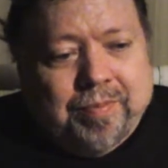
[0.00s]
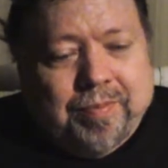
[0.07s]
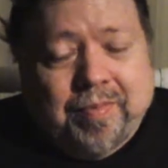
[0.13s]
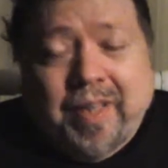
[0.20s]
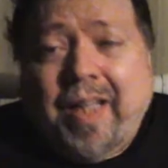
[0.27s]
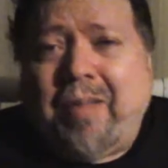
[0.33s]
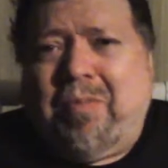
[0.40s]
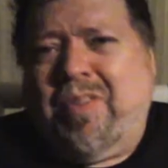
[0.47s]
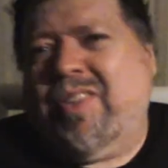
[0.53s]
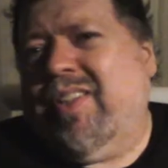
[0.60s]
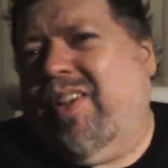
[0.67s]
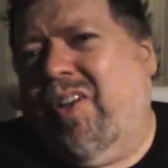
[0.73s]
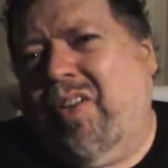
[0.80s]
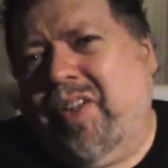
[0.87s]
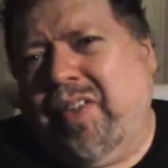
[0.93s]
it was
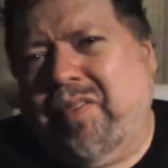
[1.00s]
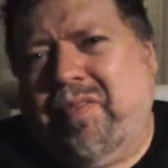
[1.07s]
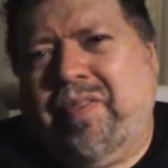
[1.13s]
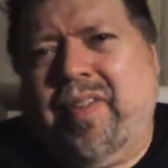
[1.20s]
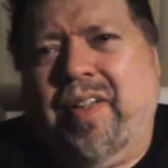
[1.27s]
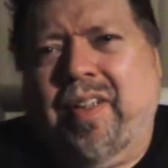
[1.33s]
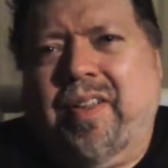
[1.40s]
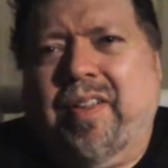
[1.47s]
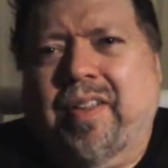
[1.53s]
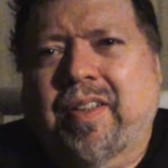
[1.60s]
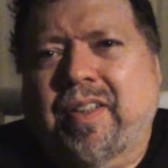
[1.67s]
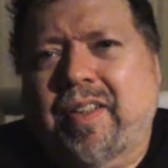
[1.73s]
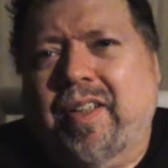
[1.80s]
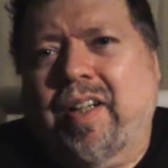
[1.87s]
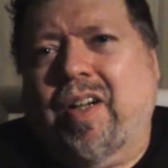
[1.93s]
all in fun,
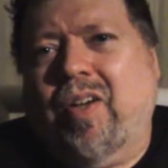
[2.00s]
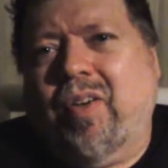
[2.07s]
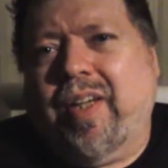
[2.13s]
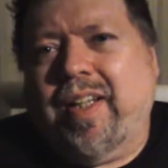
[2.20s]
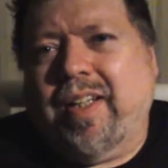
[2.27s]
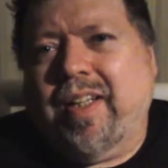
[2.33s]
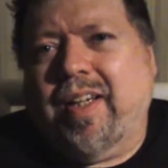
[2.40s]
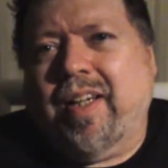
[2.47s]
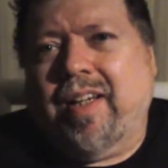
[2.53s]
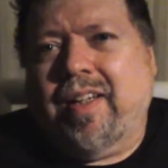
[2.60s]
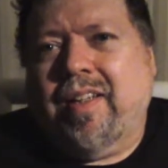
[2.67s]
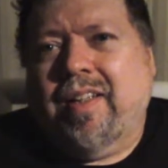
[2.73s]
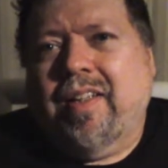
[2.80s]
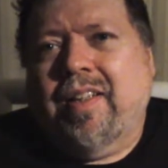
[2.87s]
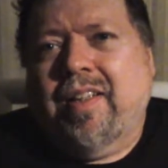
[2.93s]
you know, and
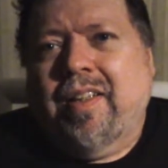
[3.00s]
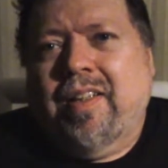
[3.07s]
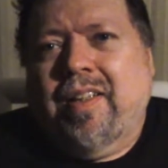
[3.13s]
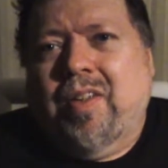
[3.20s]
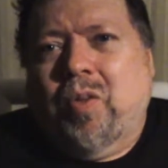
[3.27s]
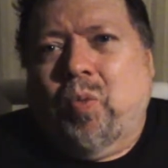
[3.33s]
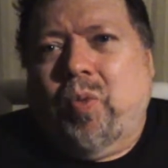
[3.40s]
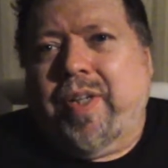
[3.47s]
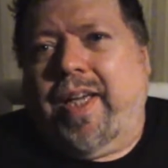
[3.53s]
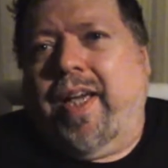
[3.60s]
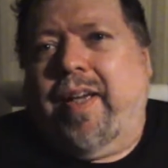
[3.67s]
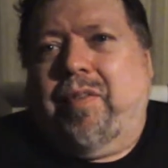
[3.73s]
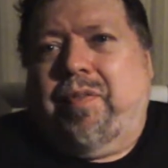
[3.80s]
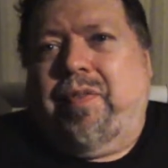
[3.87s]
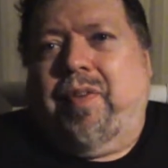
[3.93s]
we
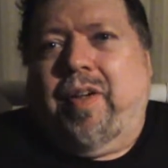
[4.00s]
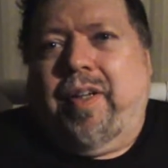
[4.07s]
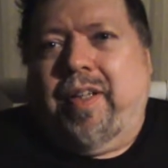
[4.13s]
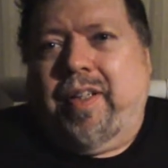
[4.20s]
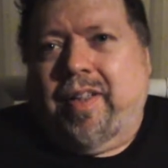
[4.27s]
had fun.